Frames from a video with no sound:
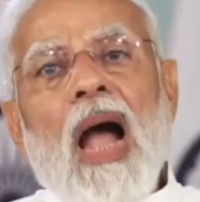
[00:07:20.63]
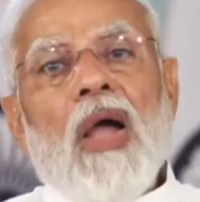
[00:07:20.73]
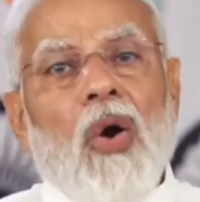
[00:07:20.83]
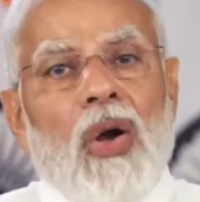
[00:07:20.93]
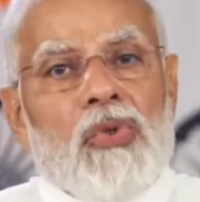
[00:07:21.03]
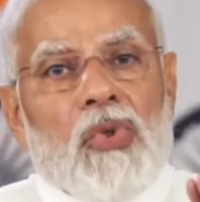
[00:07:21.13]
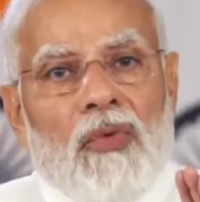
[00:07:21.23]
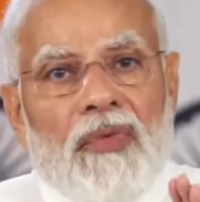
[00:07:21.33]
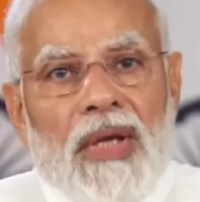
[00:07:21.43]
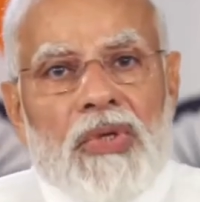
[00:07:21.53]
I
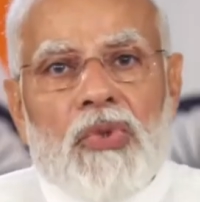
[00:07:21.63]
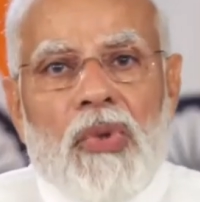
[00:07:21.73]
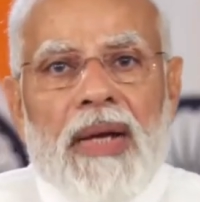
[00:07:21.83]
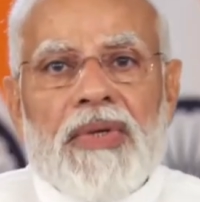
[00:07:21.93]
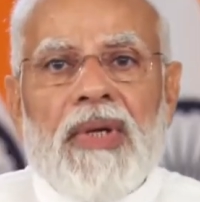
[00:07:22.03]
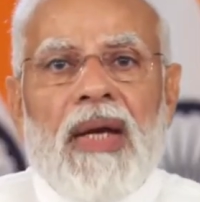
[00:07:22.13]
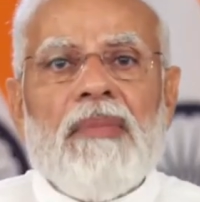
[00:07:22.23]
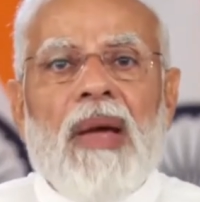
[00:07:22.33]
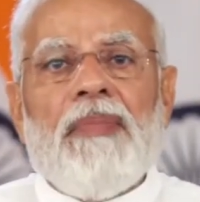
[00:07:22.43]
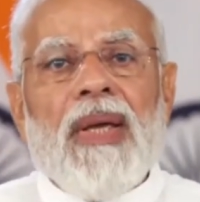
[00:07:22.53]
also wish to
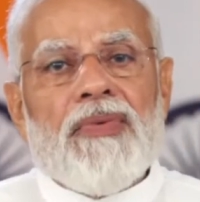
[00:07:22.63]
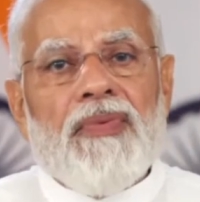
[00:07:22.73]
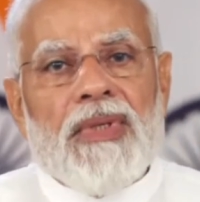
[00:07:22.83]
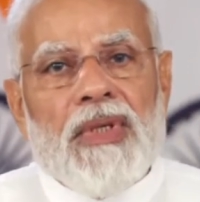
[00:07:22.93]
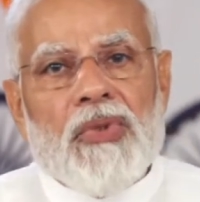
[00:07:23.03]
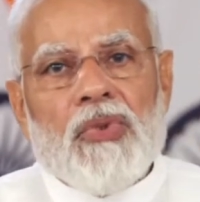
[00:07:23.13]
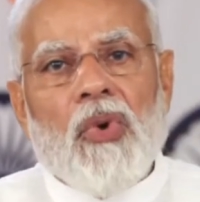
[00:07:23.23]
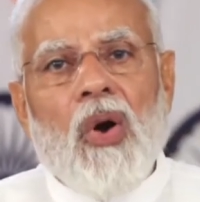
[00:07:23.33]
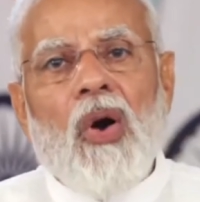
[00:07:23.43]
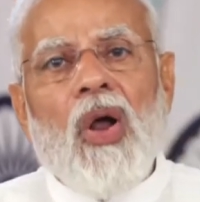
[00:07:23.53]
extend my best wishes
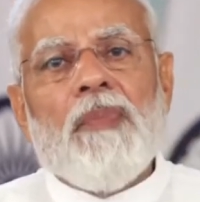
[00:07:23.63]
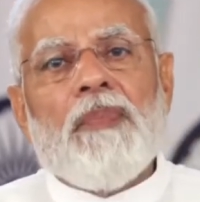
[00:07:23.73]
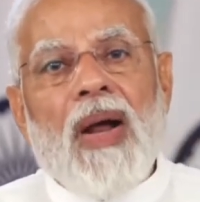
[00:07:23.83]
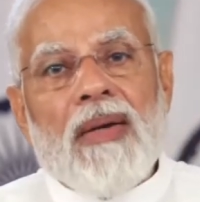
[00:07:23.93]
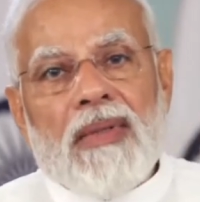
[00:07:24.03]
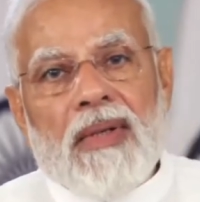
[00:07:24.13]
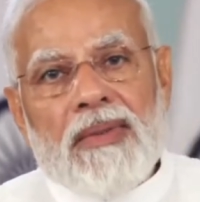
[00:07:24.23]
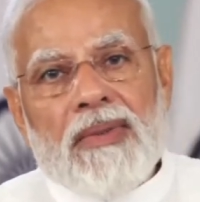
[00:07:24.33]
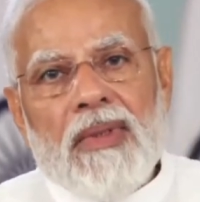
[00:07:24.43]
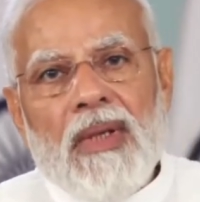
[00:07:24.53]
to all
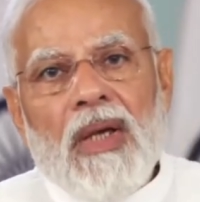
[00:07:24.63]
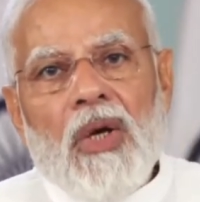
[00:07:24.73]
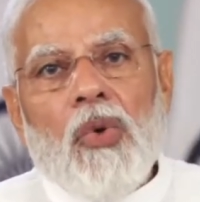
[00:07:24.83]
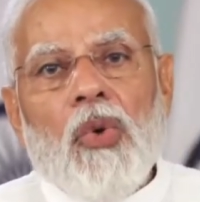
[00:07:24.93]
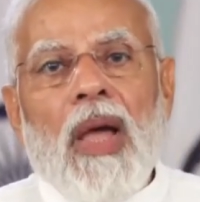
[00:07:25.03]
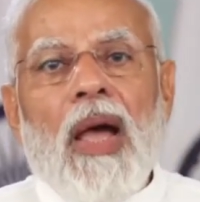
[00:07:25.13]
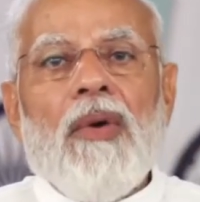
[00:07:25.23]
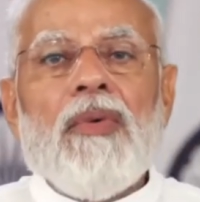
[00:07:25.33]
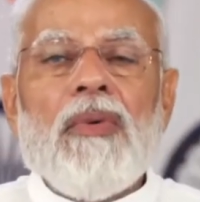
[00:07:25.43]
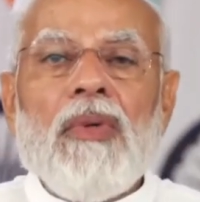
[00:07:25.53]
partners who
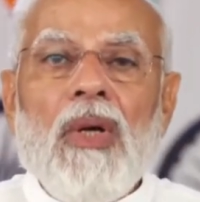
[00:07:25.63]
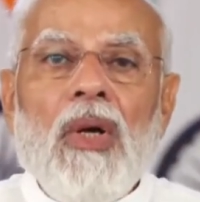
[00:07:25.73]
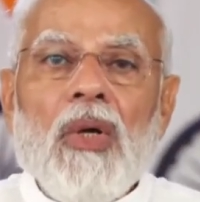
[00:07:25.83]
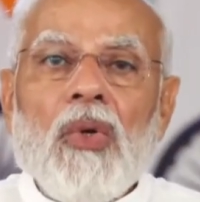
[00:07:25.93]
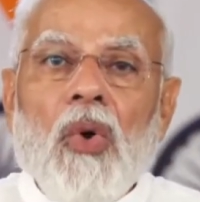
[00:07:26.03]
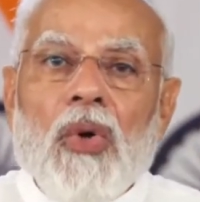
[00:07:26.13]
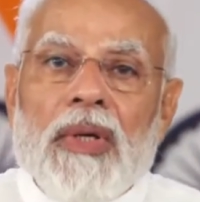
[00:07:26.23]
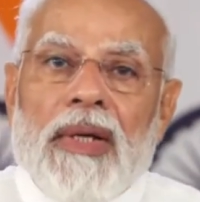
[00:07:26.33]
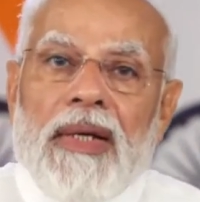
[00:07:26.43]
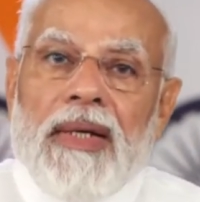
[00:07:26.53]
have
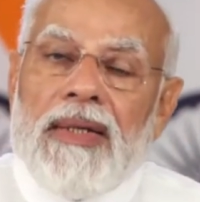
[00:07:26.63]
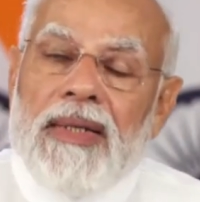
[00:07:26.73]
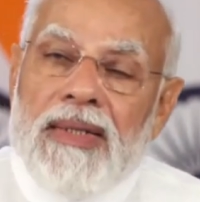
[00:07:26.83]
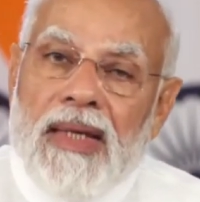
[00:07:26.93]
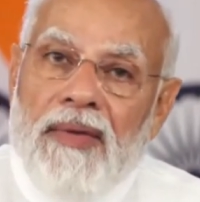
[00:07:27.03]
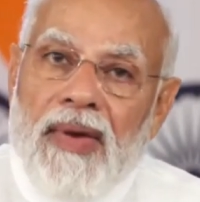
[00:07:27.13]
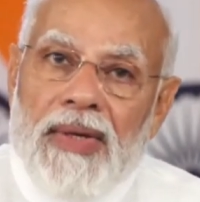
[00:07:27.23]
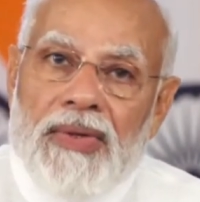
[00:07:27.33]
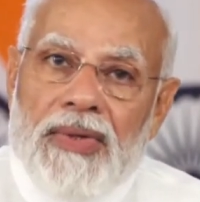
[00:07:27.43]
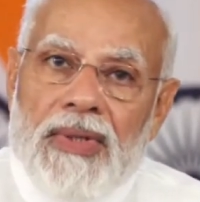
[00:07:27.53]
co-created this
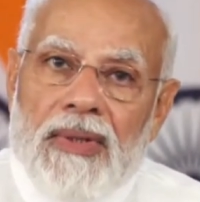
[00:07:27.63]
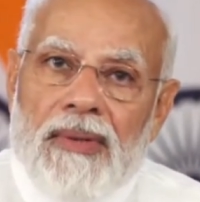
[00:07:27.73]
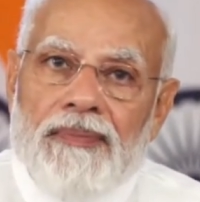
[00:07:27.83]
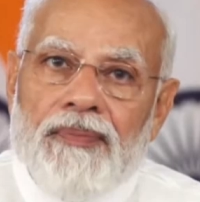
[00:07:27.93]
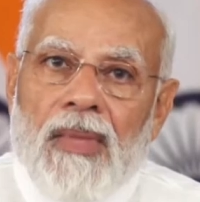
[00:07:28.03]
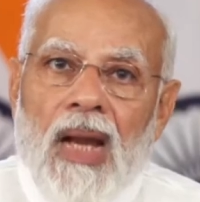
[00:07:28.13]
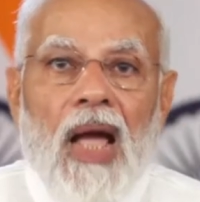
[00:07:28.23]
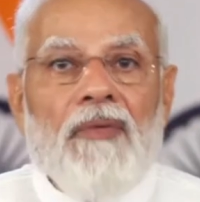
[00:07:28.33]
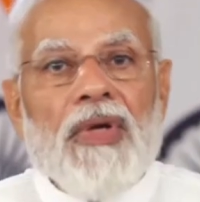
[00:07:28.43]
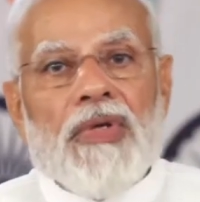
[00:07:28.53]
event.
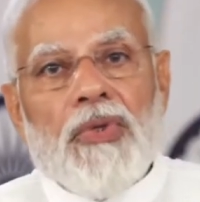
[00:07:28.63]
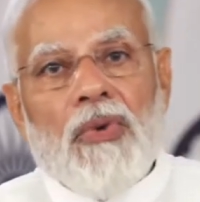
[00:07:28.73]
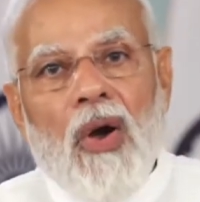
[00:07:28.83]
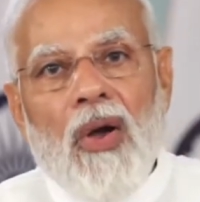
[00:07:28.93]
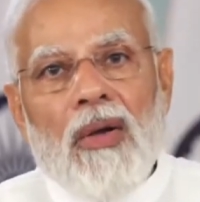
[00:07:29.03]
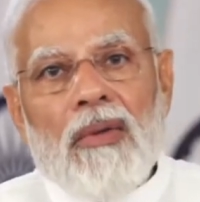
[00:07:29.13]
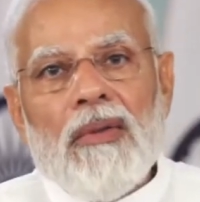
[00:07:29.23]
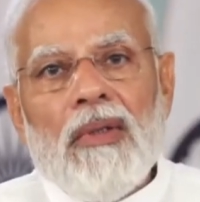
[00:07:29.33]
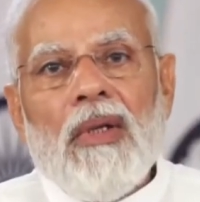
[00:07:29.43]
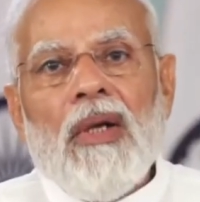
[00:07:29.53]
I wish you all
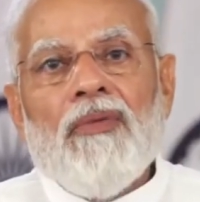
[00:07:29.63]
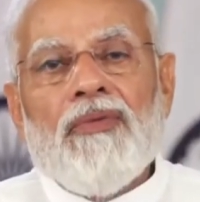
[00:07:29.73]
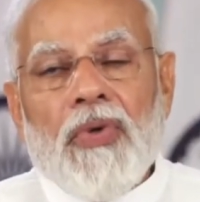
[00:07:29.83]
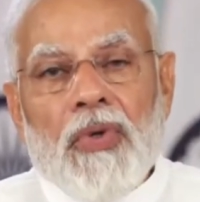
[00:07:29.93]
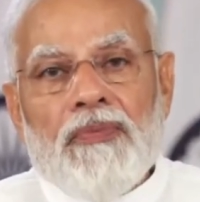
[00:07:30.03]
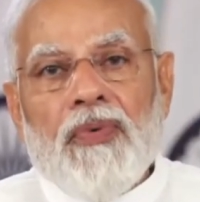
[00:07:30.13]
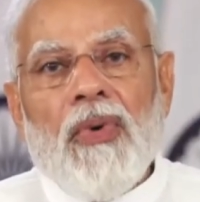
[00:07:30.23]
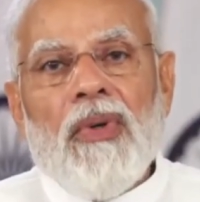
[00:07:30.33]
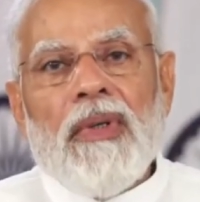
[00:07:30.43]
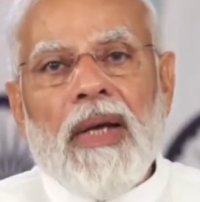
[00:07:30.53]

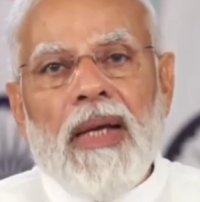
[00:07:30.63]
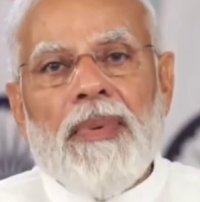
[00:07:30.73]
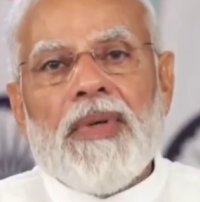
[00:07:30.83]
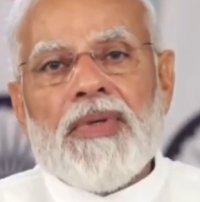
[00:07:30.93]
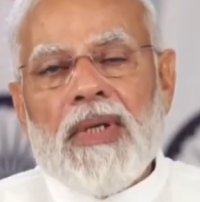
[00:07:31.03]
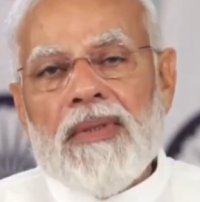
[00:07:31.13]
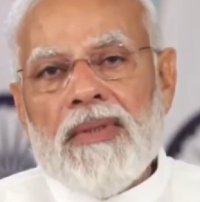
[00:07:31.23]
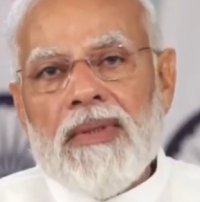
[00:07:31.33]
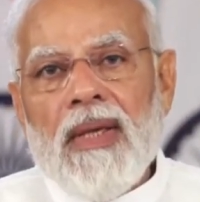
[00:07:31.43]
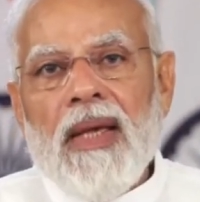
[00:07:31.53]
fruitful
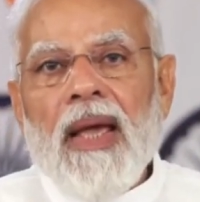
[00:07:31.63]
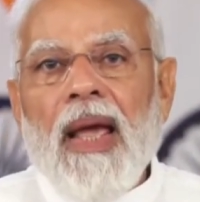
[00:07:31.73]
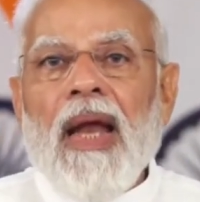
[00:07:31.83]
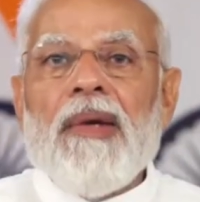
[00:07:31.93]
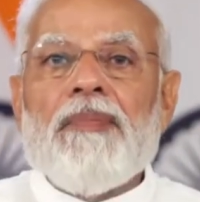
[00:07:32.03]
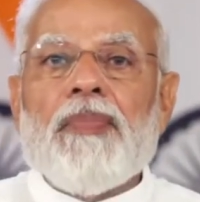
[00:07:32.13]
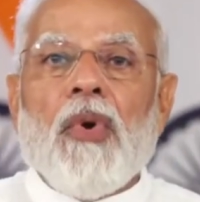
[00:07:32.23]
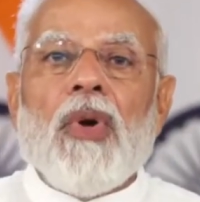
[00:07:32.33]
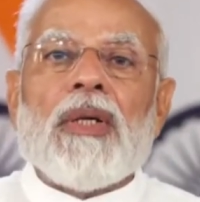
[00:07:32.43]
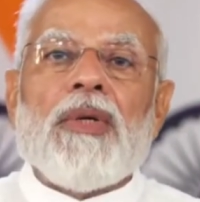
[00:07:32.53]
deliberations and
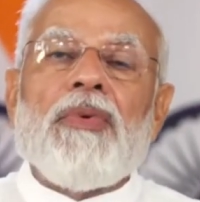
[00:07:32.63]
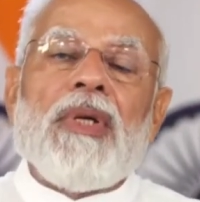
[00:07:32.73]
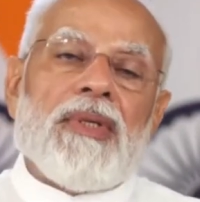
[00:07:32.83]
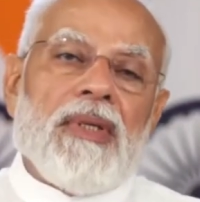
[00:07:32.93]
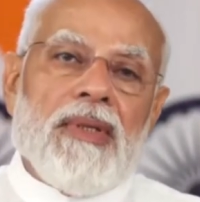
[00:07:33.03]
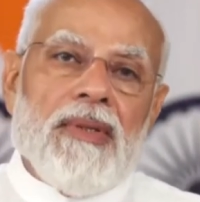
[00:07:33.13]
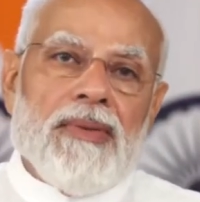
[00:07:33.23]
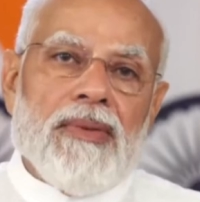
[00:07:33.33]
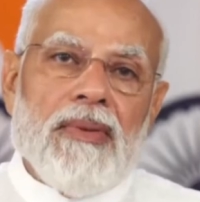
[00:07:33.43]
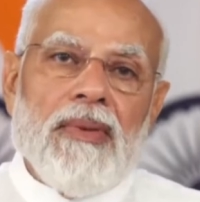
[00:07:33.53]
productive
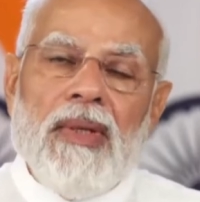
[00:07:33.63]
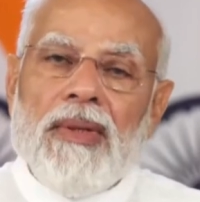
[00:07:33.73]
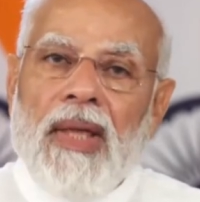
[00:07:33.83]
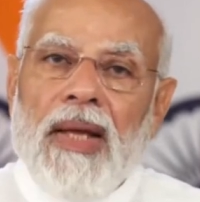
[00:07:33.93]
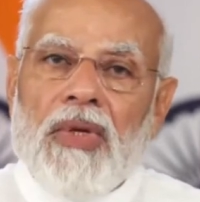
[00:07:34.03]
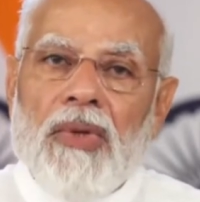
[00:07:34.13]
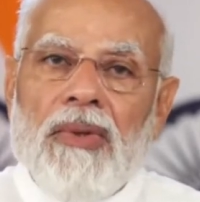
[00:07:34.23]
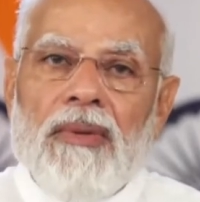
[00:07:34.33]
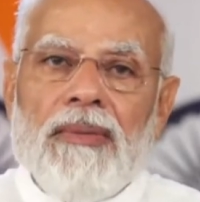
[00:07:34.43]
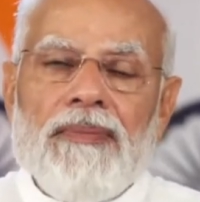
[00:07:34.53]
discussions. Thank
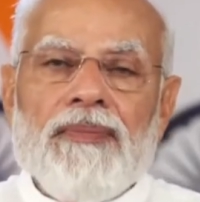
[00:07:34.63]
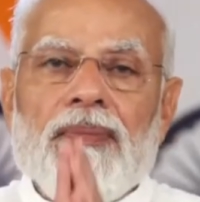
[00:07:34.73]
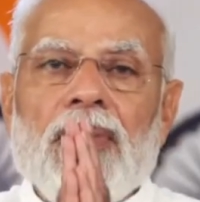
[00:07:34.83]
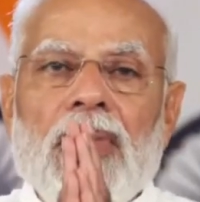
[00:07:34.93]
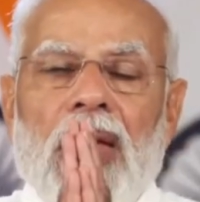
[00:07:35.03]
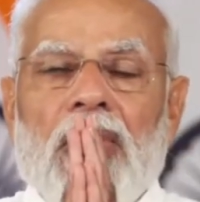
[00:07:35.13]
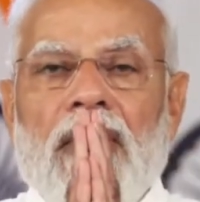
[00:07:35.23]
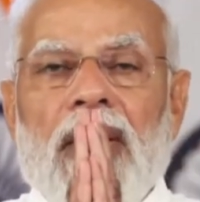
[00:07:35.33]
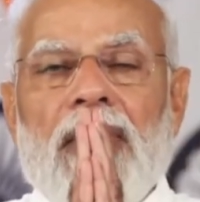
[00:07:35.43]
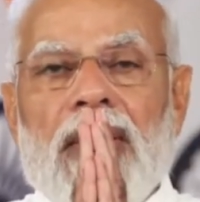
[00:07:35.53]
you. Thank
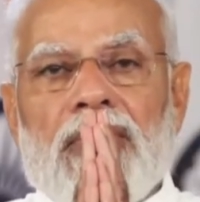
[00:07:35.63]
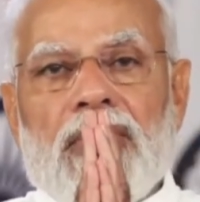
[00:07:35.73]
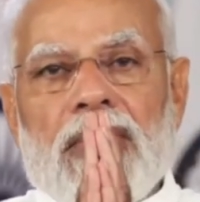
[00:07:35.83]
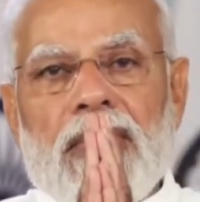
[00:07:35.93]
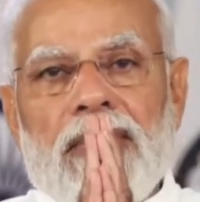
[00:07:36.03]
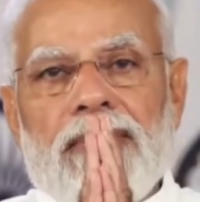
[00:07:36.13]
you very much.